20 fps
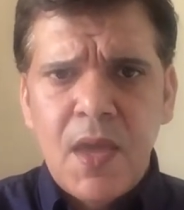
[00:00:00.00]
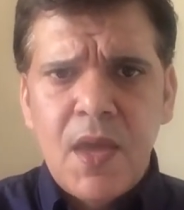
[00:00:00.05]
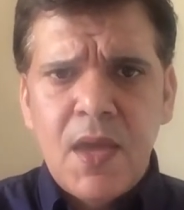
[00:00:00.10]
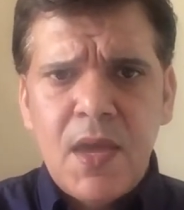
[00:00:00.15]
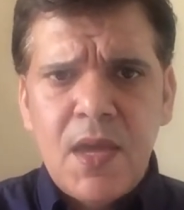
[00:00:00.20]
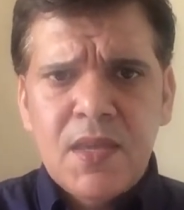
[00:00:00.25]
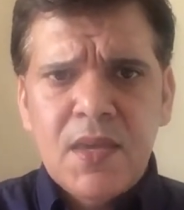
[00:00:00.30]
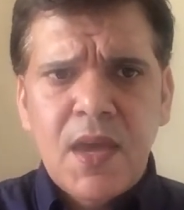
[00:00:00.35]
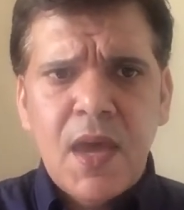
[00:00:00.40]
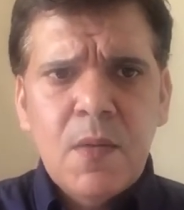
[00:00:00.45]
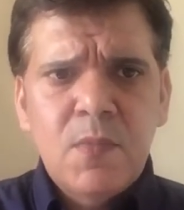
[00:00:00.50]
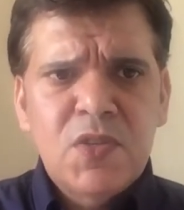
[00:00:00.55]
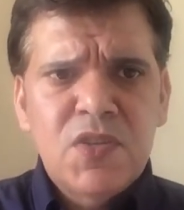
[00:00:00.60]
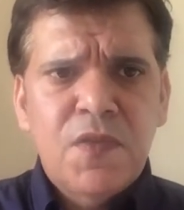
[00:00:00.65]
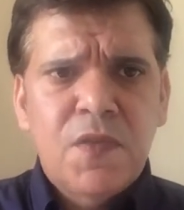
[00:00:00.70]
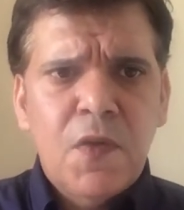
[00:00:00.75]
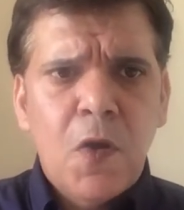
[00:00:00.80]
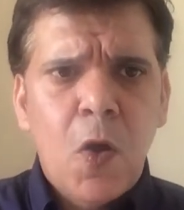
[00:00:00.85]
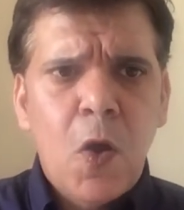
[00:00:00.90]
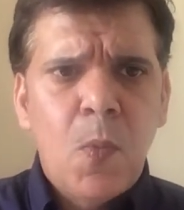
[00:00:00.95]
It comes
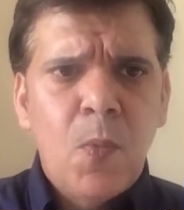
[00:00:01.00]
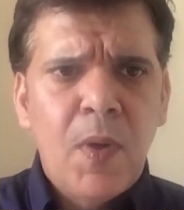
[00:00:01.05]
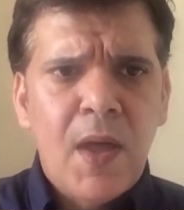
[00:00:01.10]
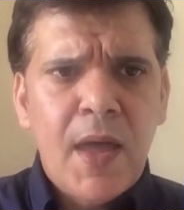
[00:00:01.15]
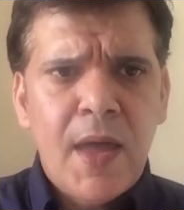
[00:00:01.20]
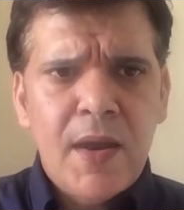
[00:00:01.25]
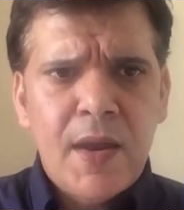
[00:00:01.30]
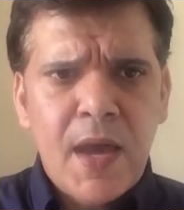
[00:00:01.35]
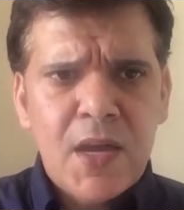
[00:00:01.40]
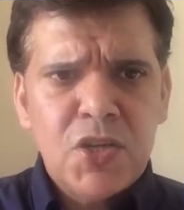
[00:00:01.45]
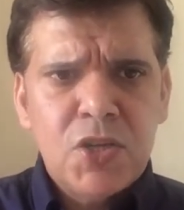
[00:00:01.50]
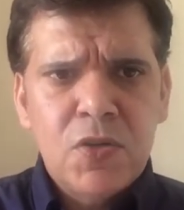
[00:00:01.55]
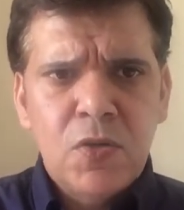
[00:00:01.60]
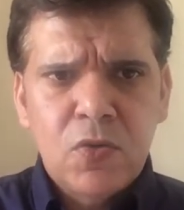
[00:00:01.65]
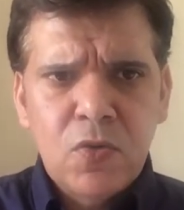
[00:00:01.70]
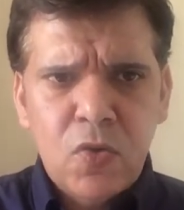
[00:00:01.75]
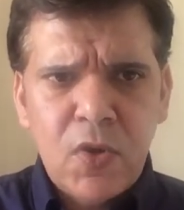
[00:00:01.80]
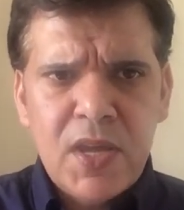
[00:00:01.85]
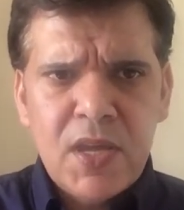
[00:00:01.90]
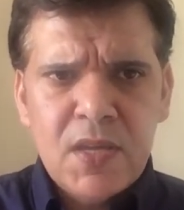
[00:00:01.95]
from a national
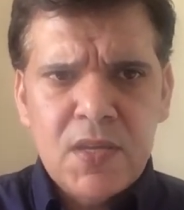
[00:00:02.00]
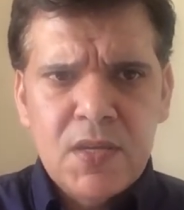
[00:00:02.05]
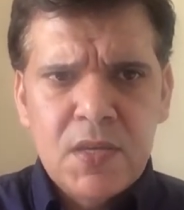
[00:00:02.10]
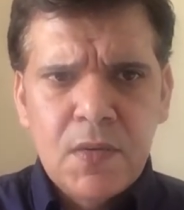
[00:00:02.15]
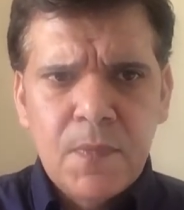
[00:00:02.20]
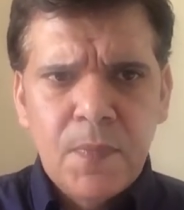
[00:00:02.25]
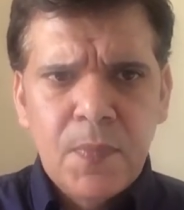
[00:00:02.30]
grid.